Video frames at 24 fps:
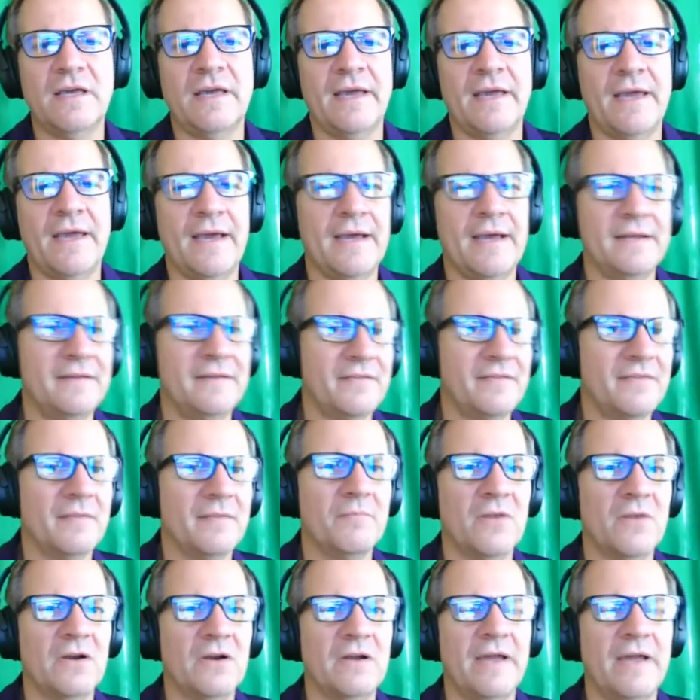and
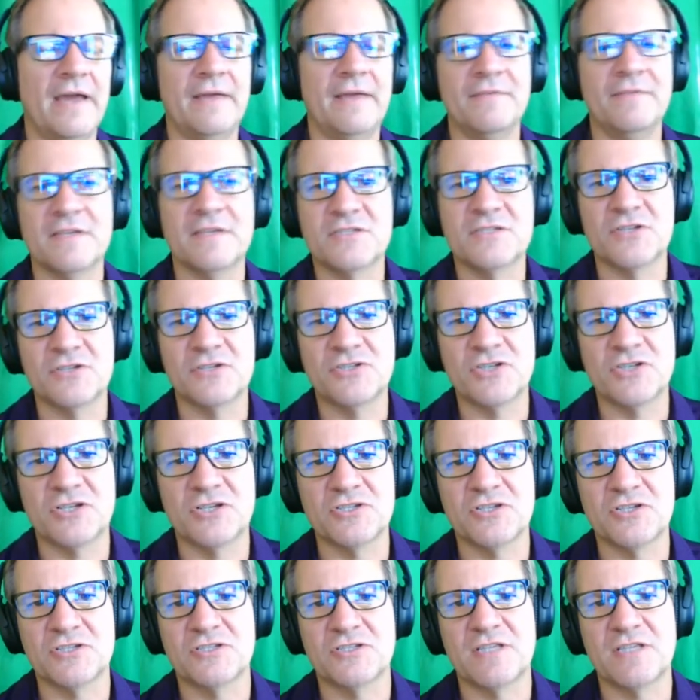the search
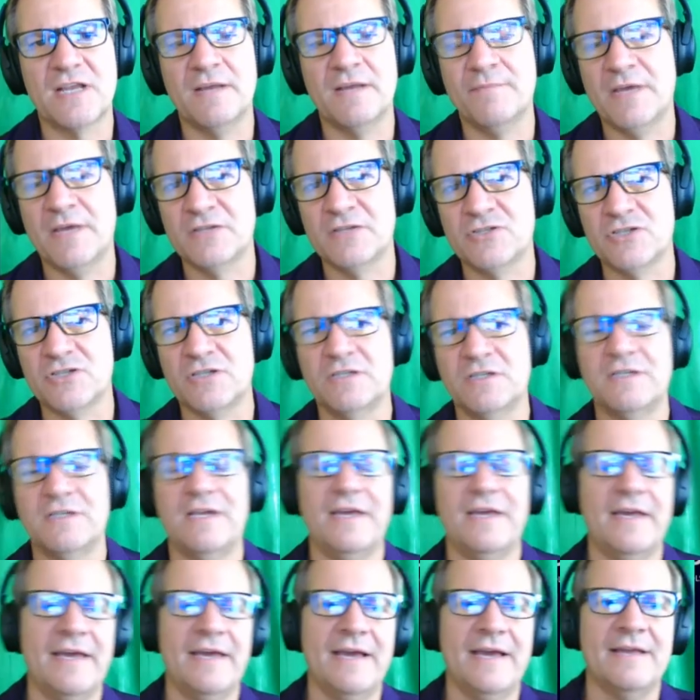engines that I mentioned,
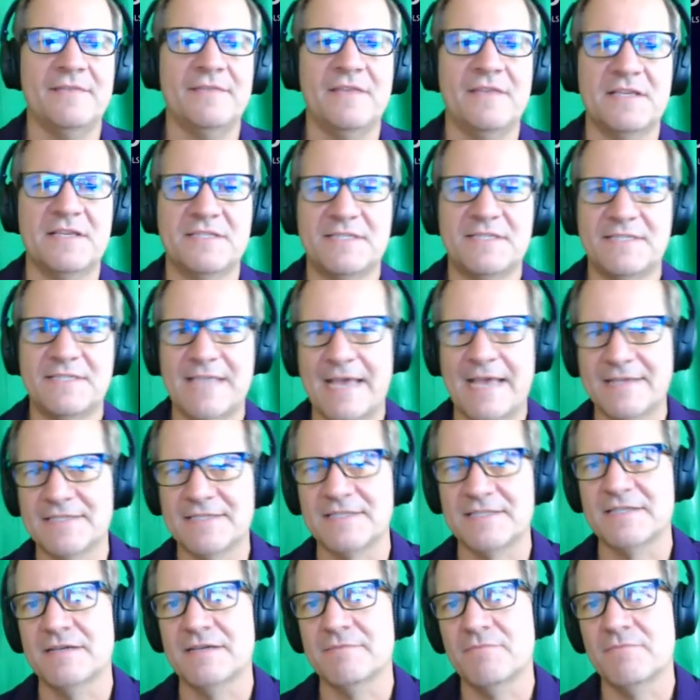and the
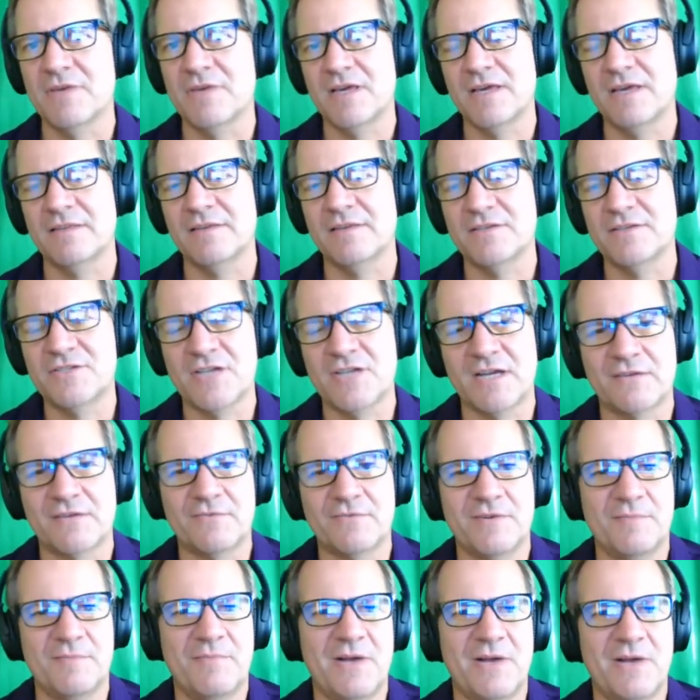Seznam in the
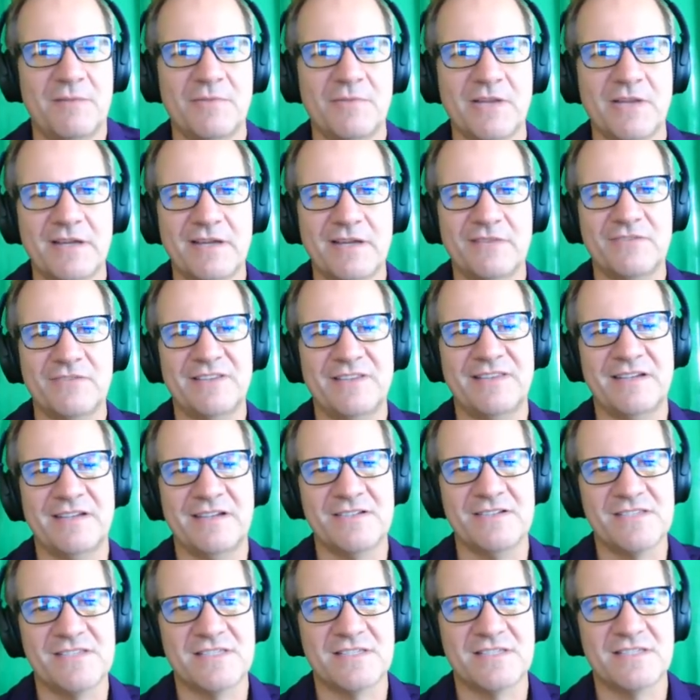Czech Republic. Everything
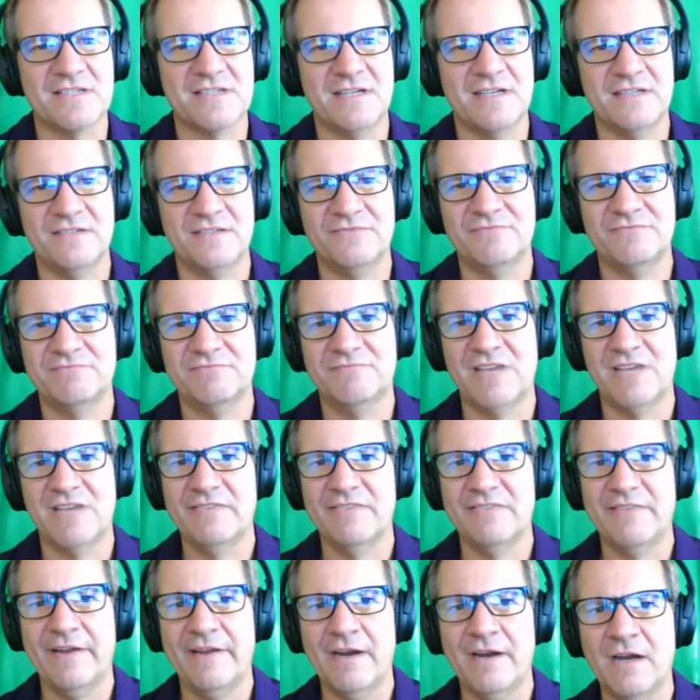else is kind of
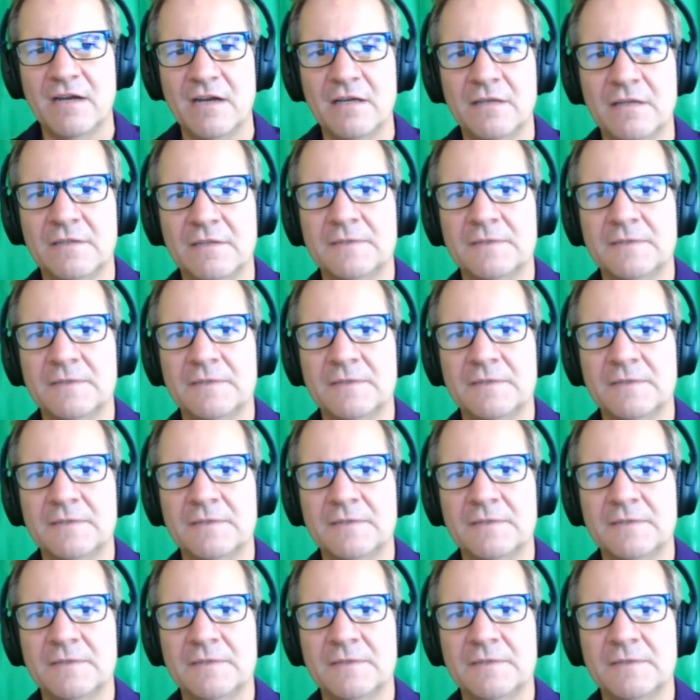not there.